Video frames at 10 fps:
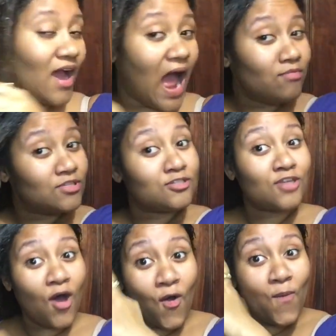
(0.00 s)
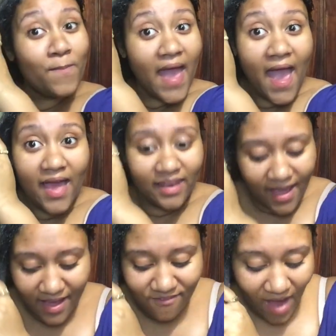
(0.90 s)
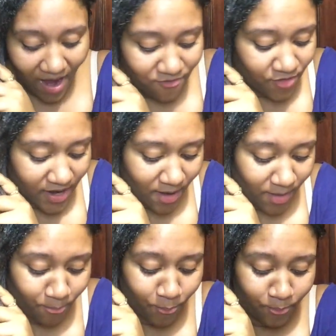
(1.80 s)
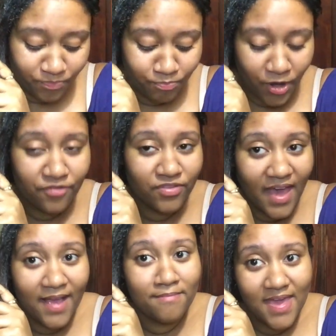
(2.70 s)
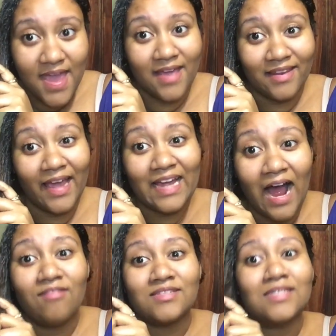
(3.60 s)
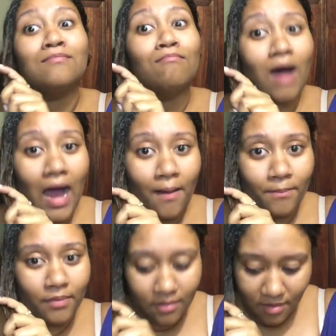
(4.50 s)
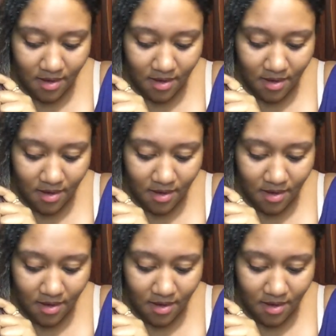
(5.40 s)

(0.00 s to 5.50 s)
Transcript: I was so mad. Like, if I freaking birthed that man, like, I was his mom.